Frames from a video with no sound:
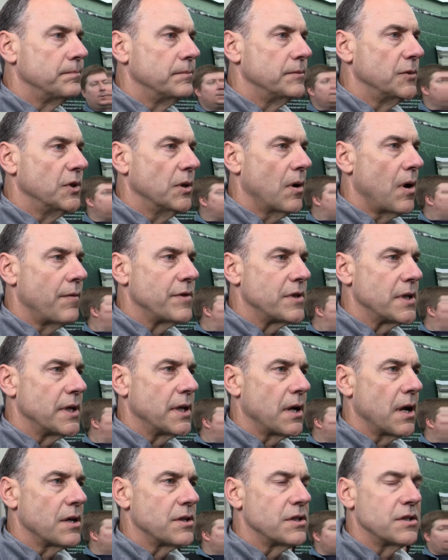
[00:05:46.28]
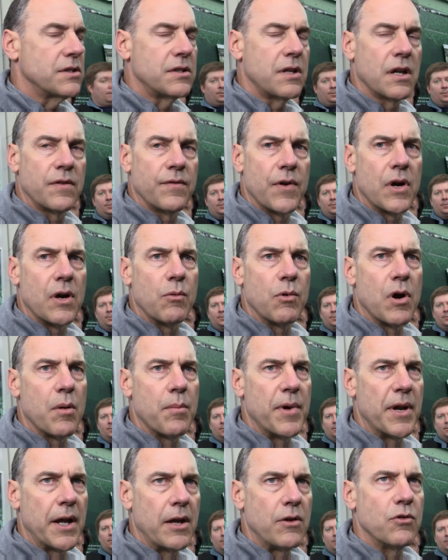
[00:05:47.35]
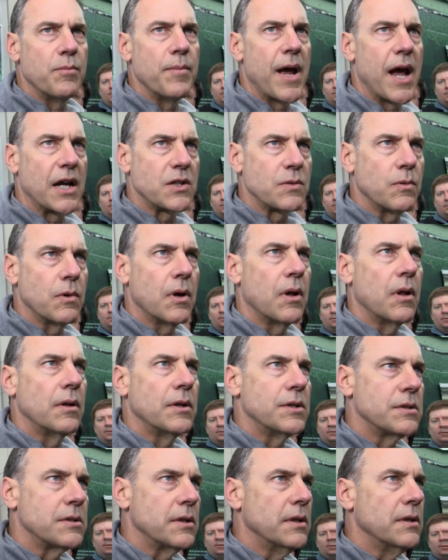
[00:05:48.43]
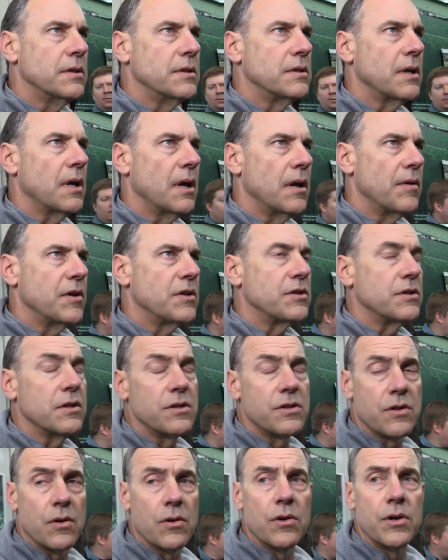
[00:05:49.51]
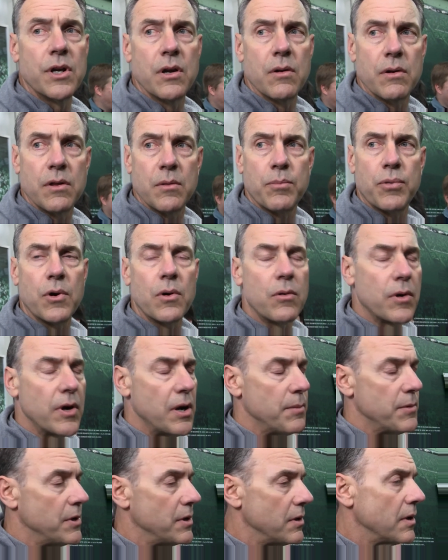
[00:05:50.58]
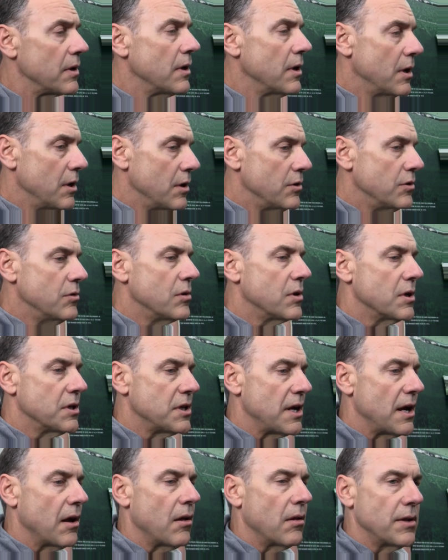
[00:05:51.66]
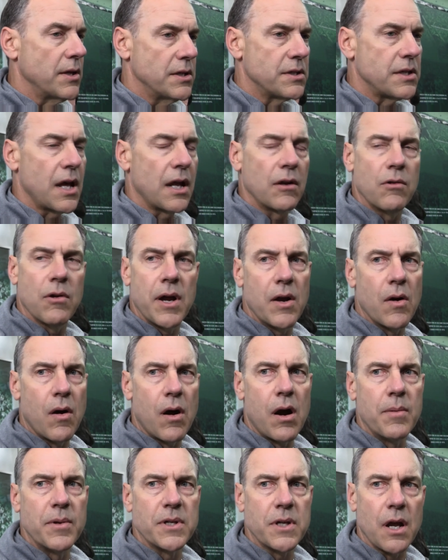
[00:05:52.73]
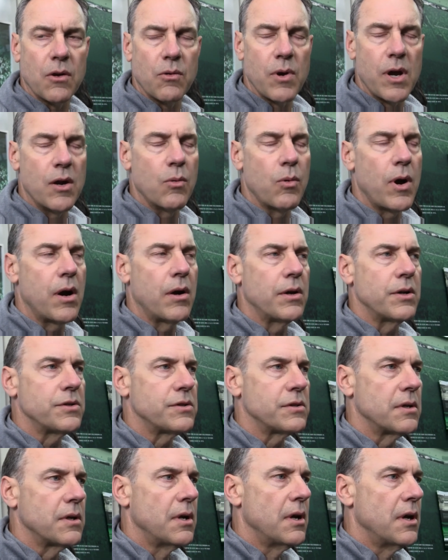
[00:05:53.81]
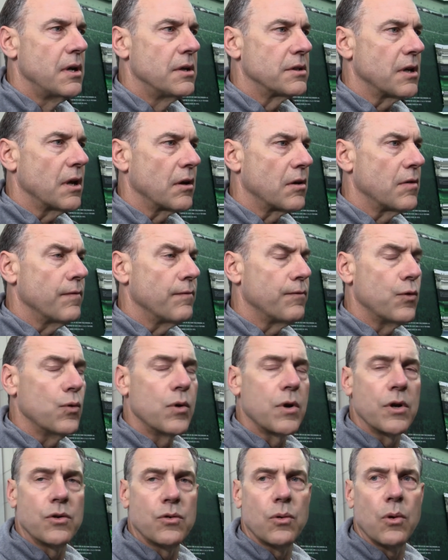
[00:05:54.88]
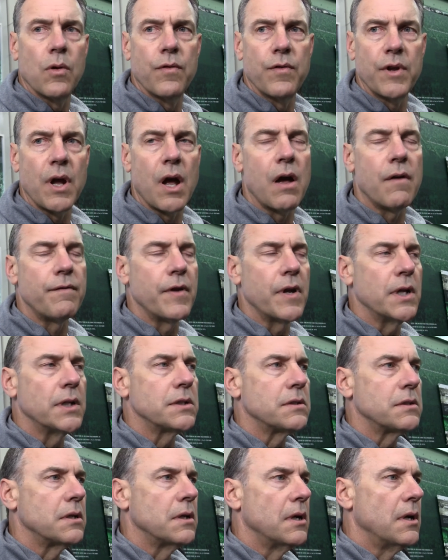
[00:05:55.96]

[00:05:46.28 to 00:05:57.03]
You know, obviously Cousins has done very well, but Andrew Maxwell is this is third year in the program, and you can tell. He's got a great arm. He's got great awareness. He's got full control of the offense.